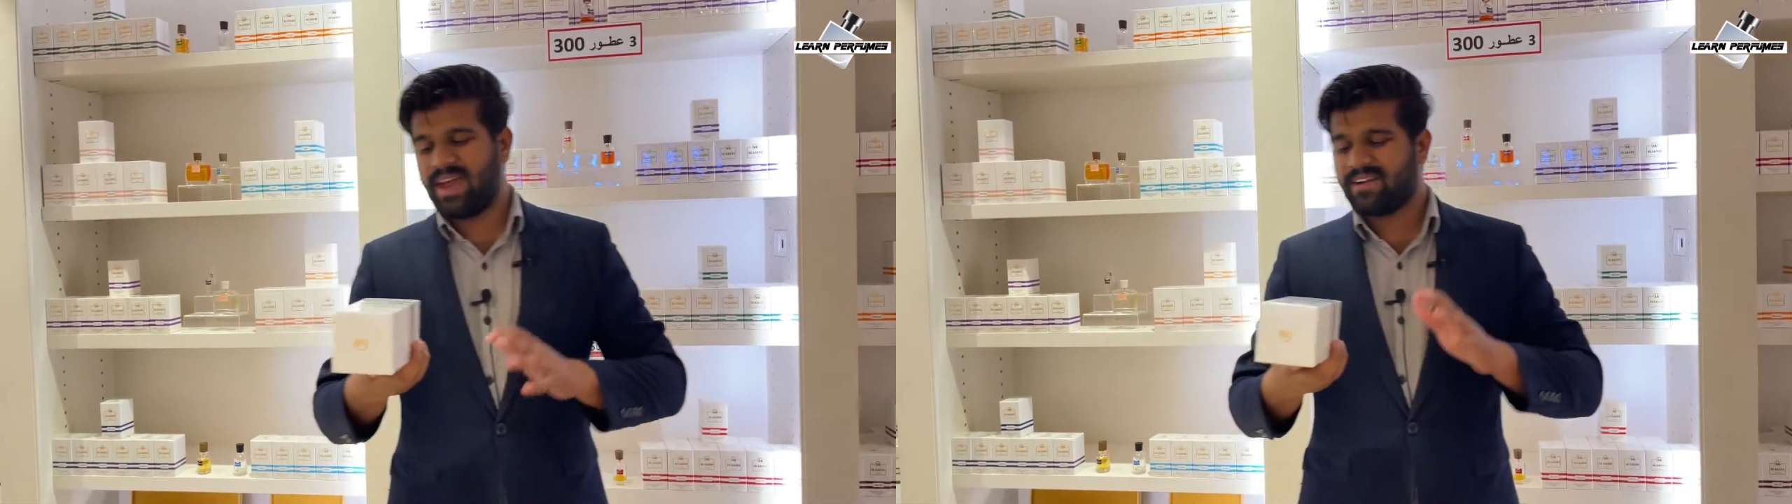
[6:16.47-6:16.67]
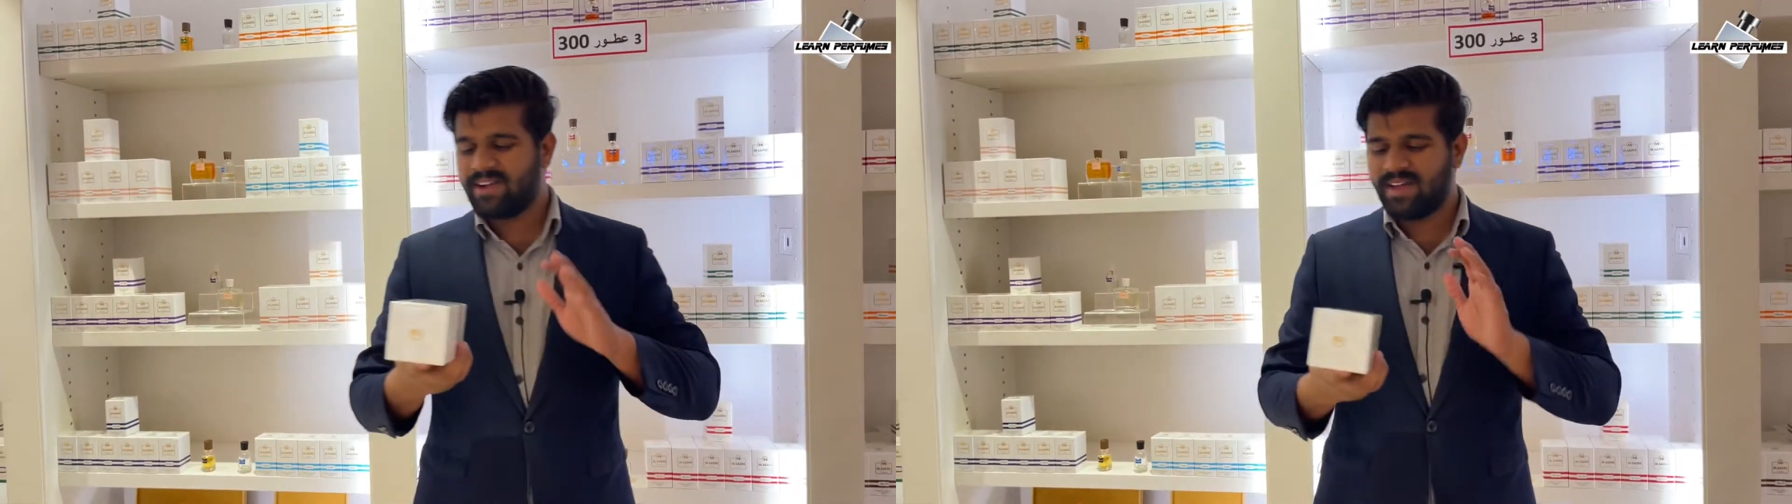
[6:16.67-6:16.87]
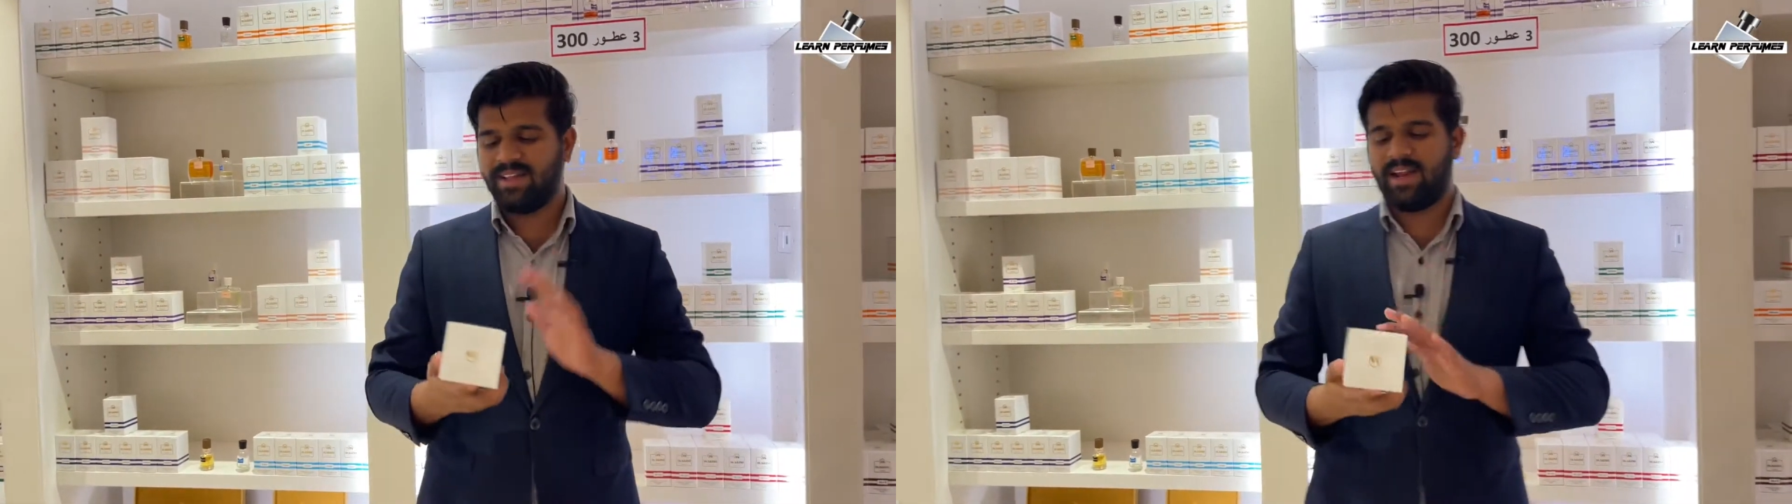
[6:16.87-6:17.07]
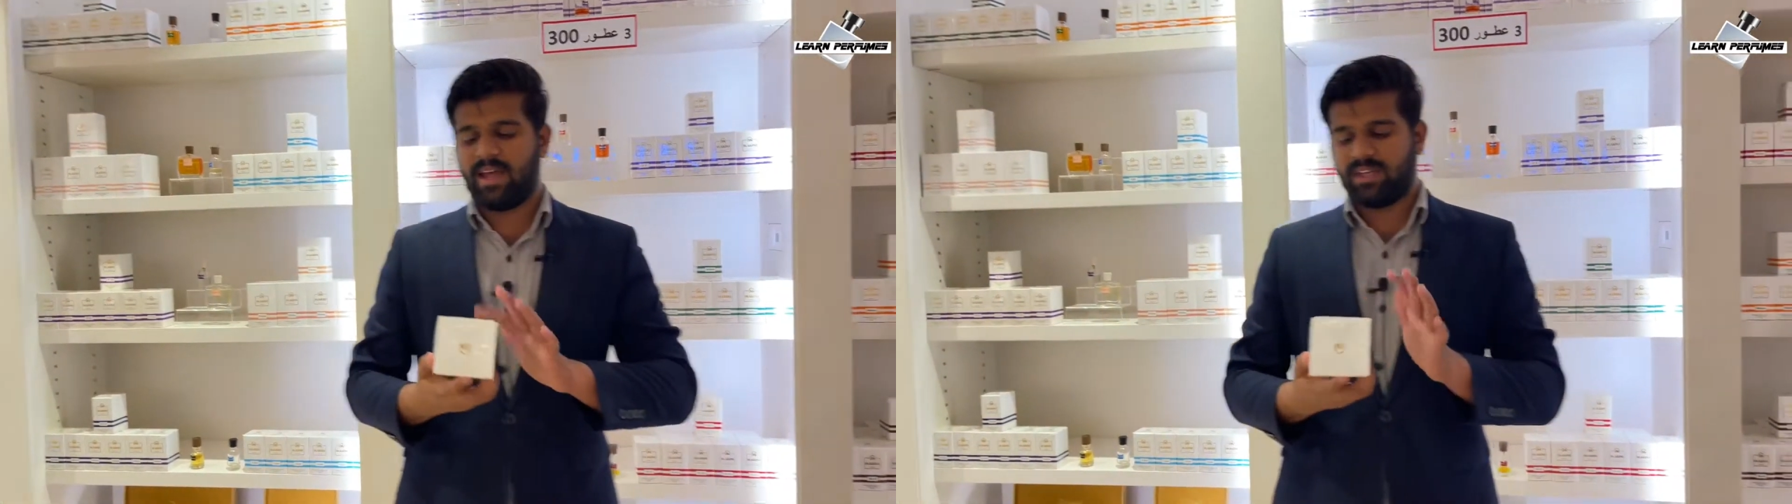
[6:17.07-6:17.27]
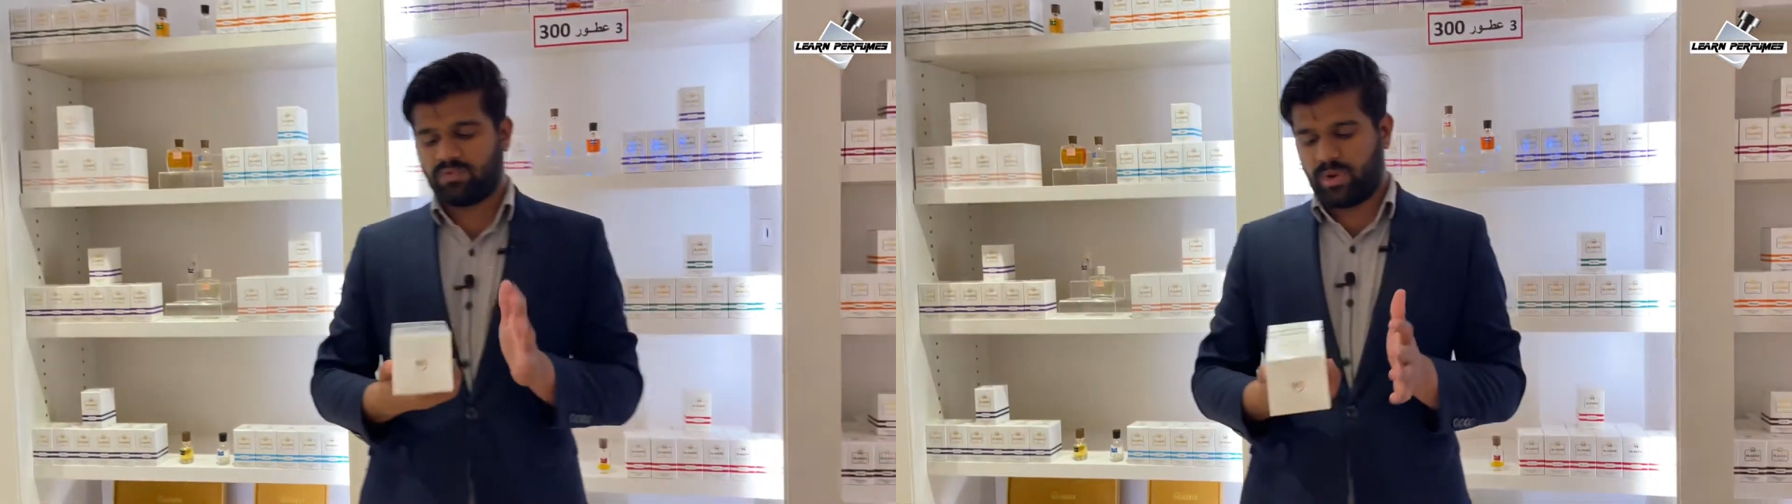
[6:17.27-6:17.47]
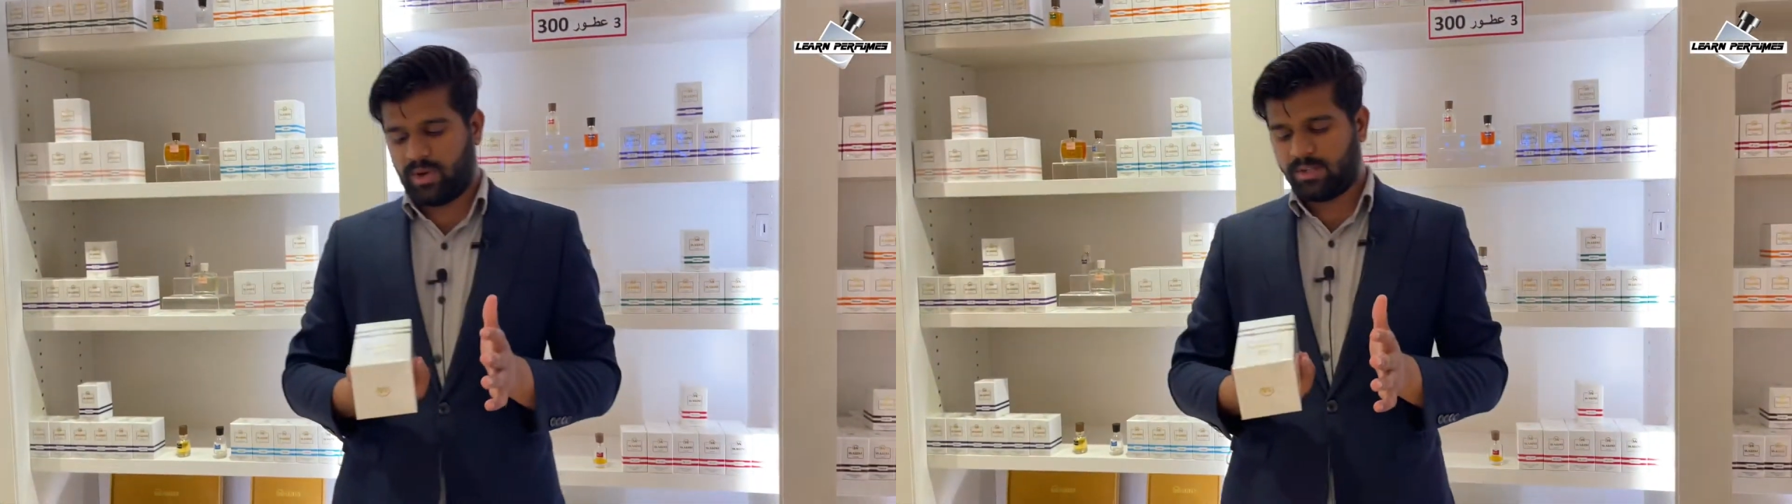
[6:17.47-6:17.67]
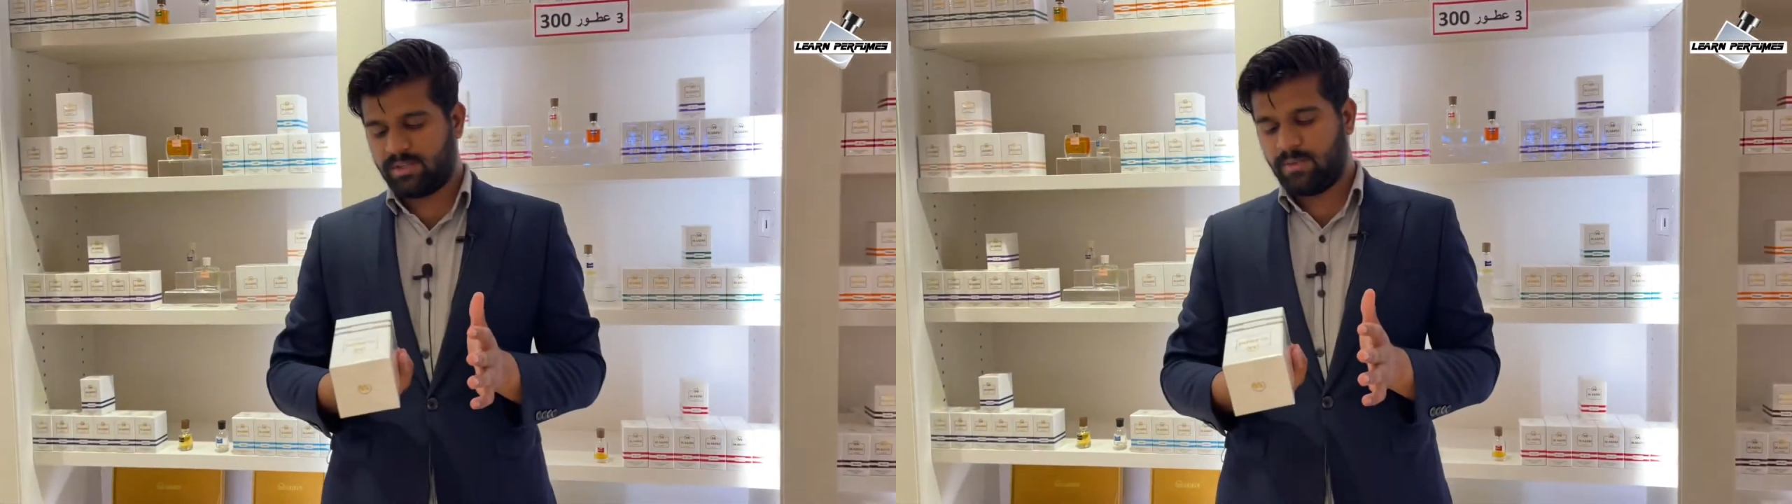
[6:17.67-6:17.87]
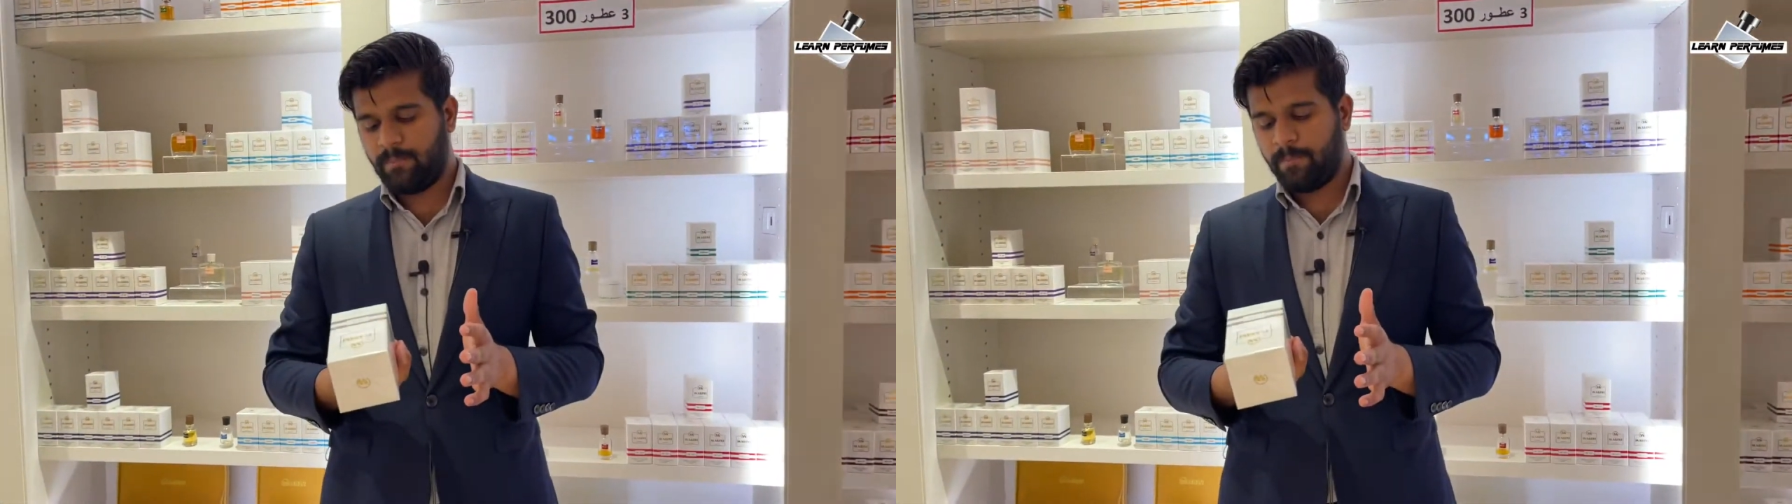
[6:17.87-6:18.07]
really like this fragrance.